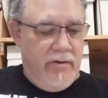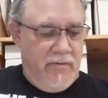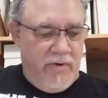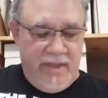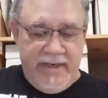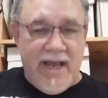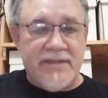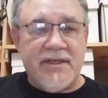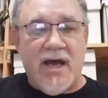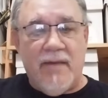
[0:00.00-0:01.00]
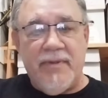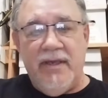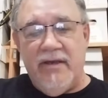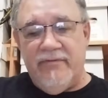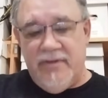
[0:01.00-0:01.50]
Really nice copy
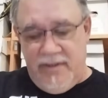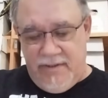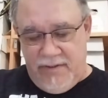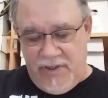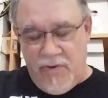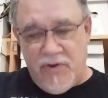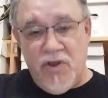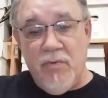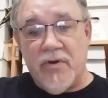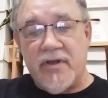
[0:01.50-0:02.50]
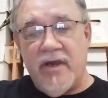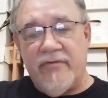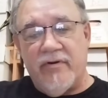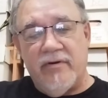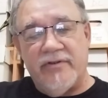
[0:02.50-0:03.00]
of a Joe Kubert
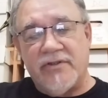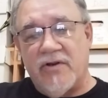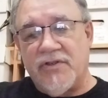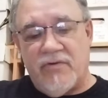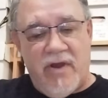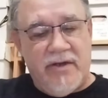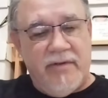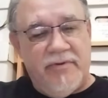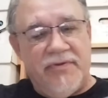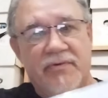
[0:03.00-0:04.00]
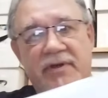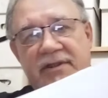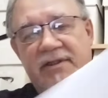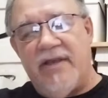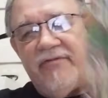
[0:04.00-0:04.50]
cover, Sergeant Rock
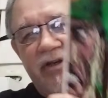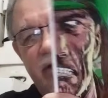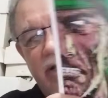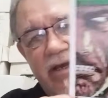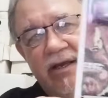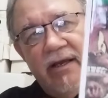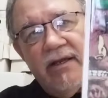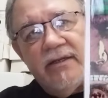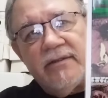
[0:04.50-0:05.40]
#379.